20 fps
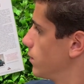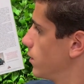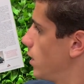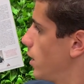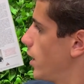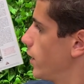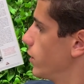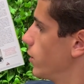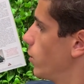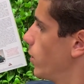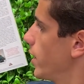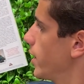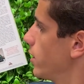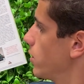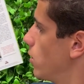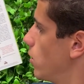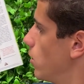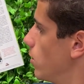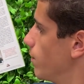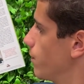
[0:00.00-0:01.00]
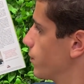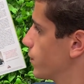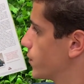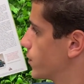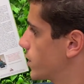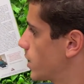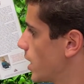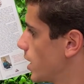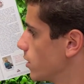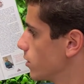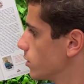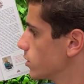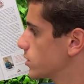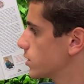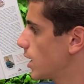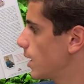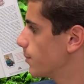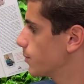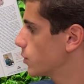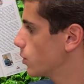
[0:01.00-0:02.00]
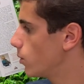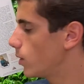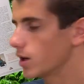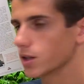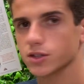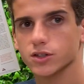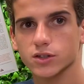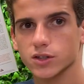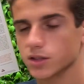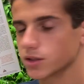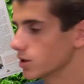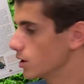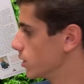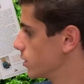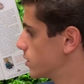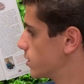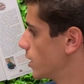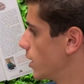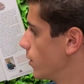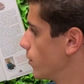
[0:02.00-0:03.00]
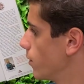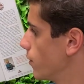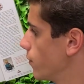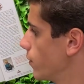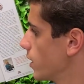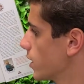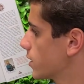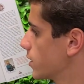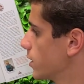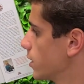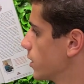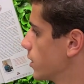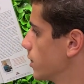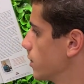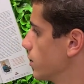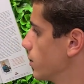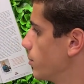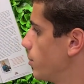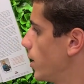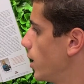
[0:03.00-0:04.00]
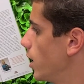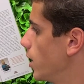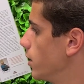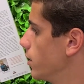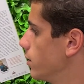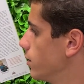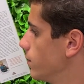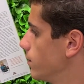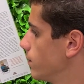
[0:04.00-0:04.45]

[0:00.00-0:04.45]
On the way home, Daniel stopped to watch the sunset reflecting in the pond.